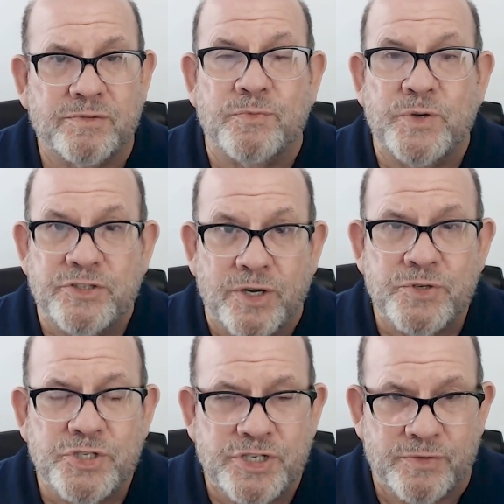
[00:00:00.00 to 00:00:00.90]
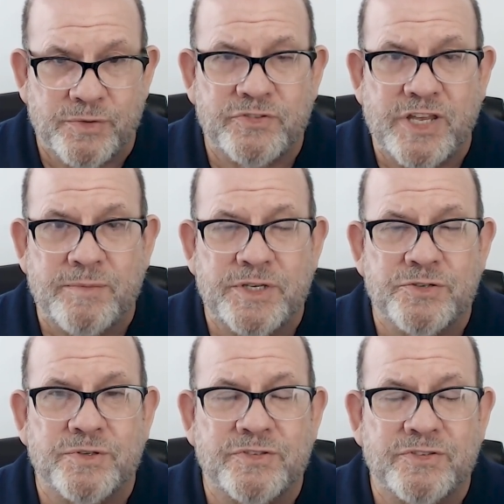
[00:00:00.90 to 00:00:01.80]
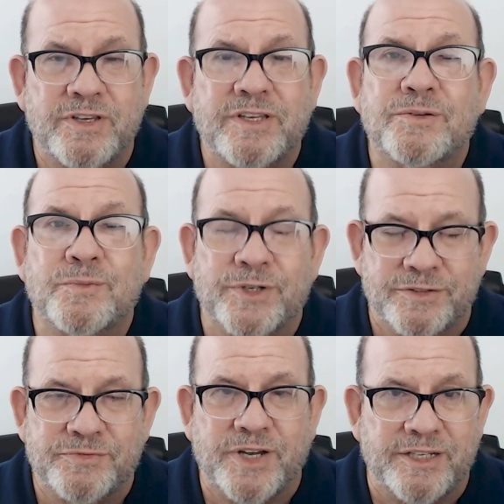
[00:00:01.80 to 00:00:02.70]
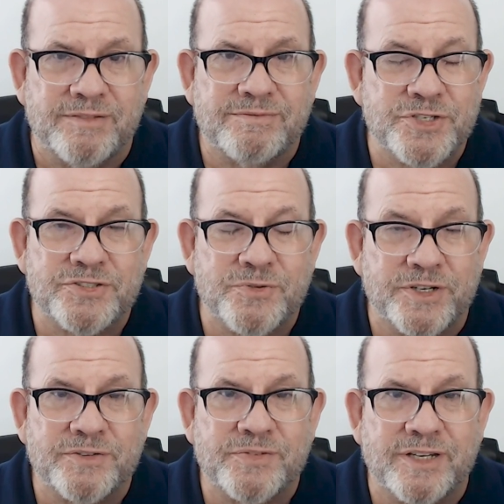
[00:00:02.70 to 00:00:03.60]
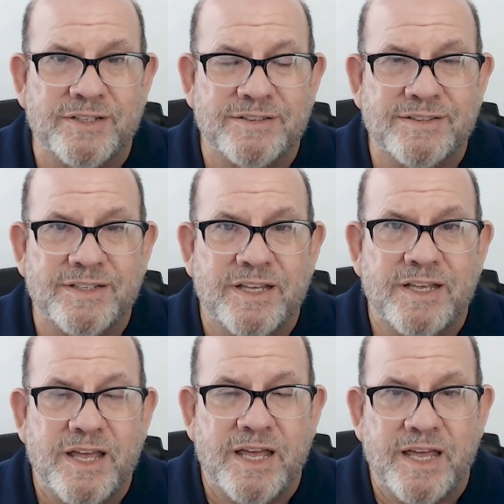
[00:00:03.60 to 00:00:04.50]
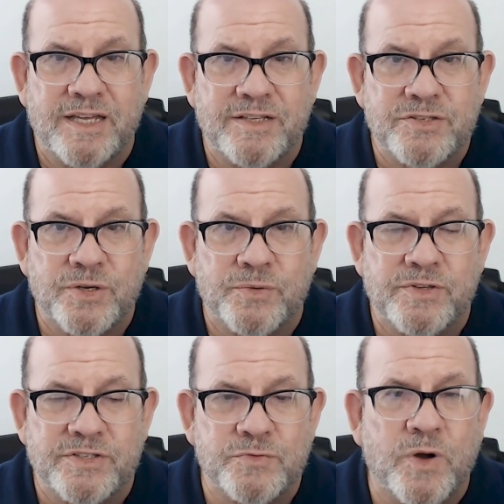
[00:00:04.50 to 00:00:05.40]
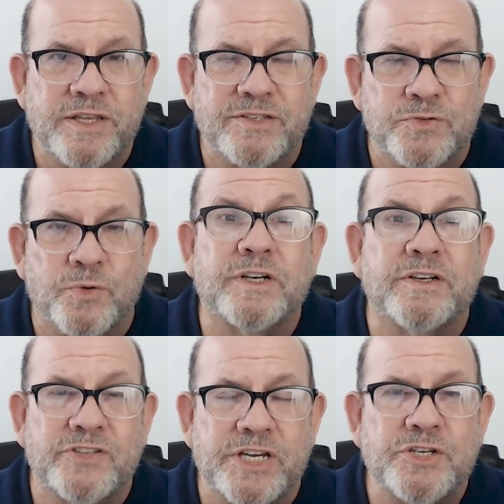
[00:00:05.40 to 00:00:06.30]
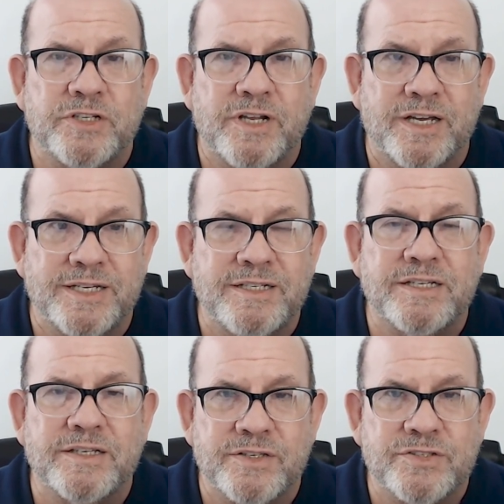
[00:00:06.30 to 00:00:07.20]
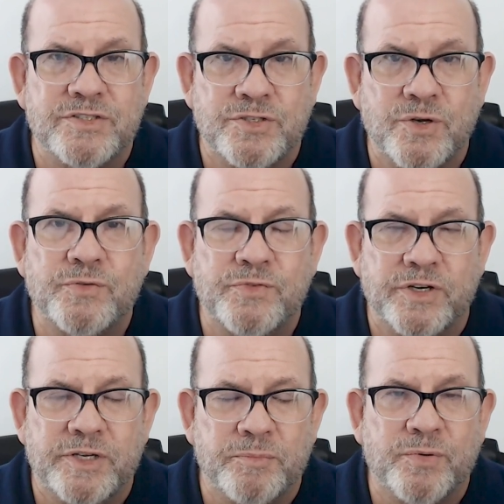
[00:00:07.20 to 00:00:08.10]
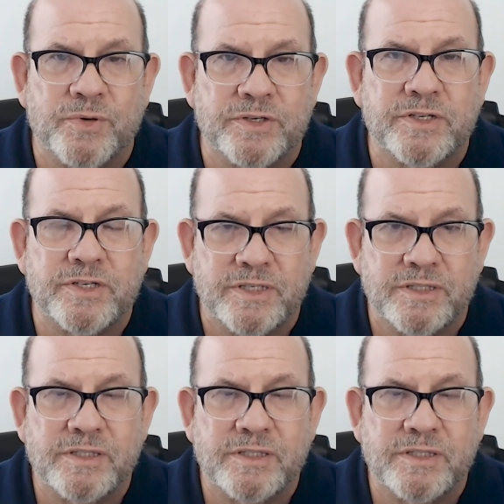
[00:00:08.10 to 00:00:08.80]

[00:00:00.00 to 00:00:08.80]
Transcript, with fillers: If we don't share those same interests, we're going to fight. We're just going to fight. And so this is why this organization idea is so very important.